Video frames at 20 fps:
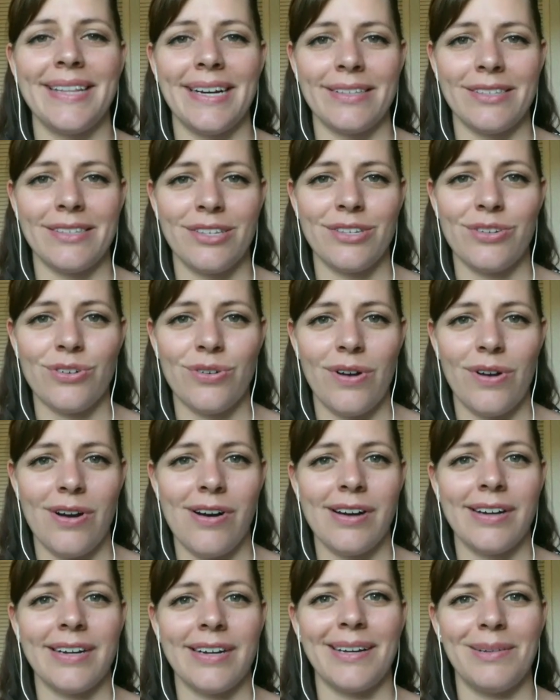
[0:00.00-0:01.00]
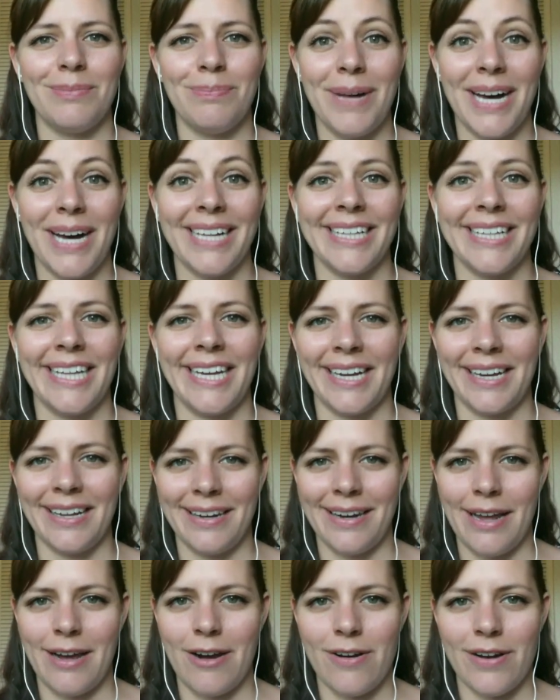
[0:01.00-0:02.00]
that strong, compelling
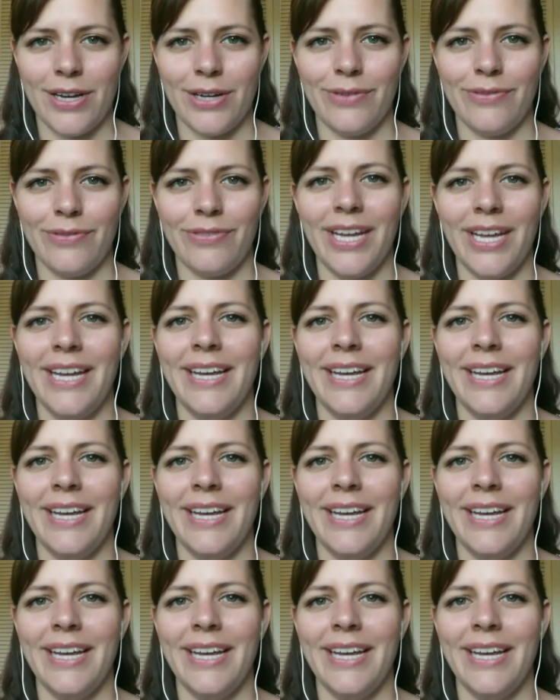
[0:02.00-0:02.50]
narrative.